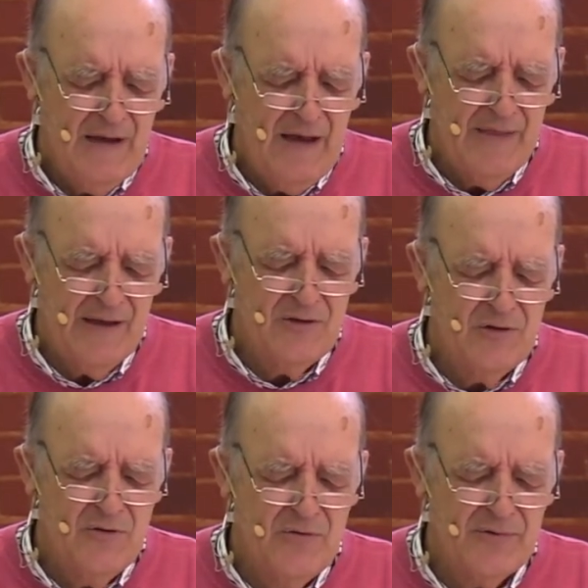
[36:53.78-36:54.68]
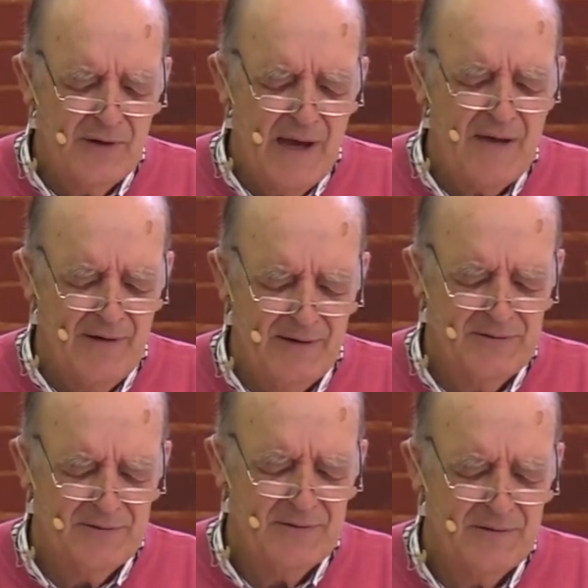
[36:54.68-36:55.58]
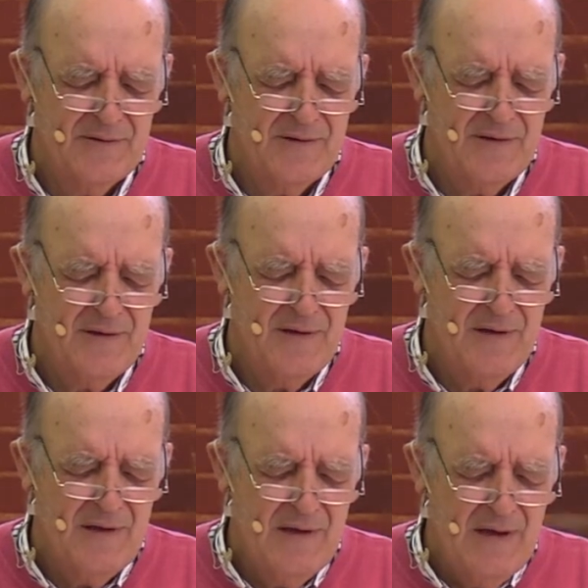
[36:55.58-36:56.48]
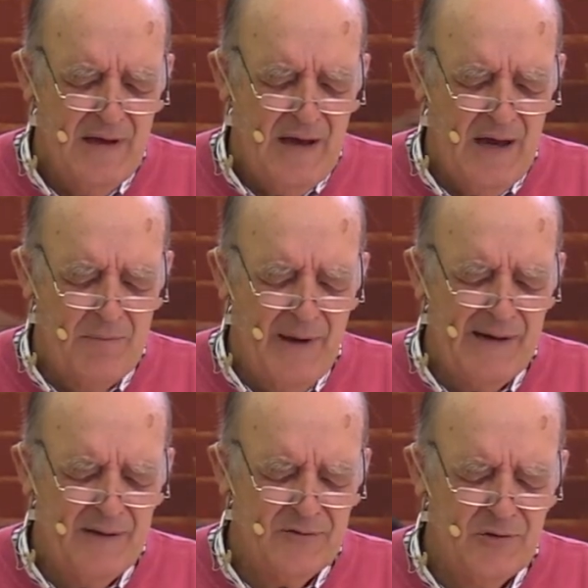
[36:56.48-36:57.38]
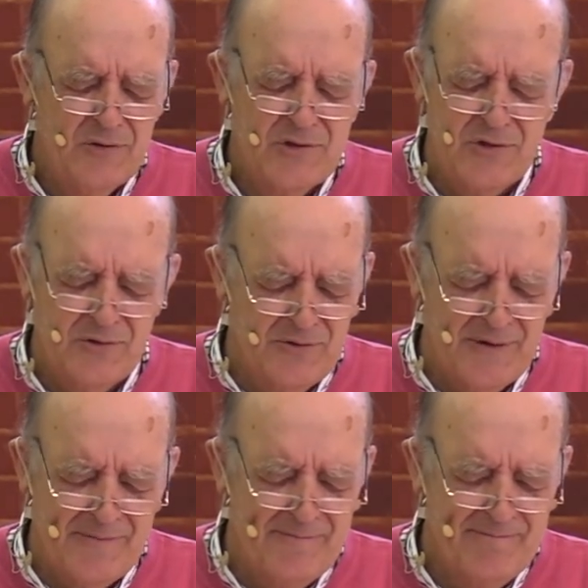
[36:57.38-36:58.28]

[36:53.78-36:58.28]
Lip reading: And that you forgave us and made us your children.